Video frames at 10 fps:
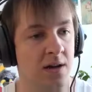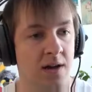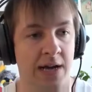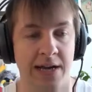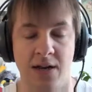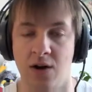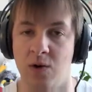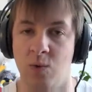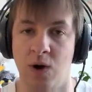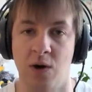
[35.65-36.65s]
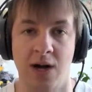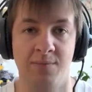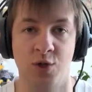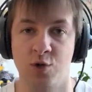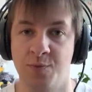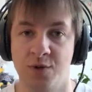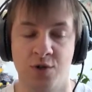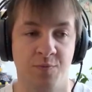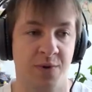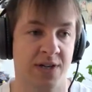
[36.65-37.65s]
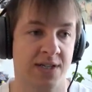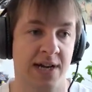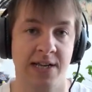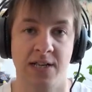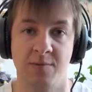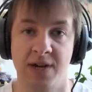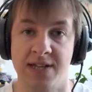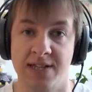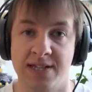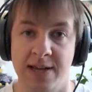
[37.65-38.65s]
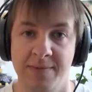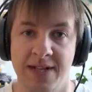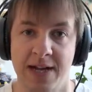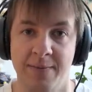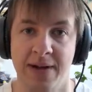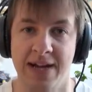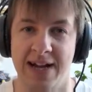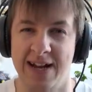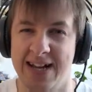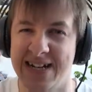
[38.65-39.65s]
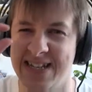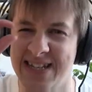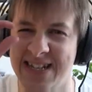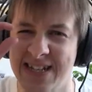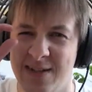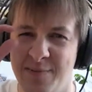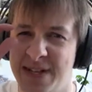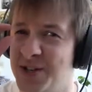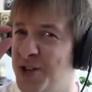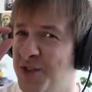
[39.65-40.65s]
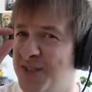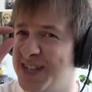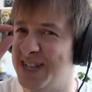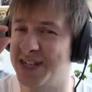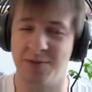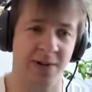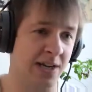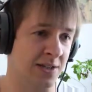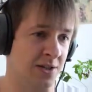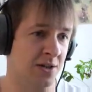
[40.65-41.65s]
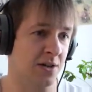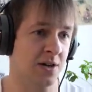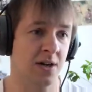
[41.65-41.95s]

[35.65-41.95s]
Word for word: And oh wow, I'm super super excited, but at the same time I'm like this little bit nervous as well, so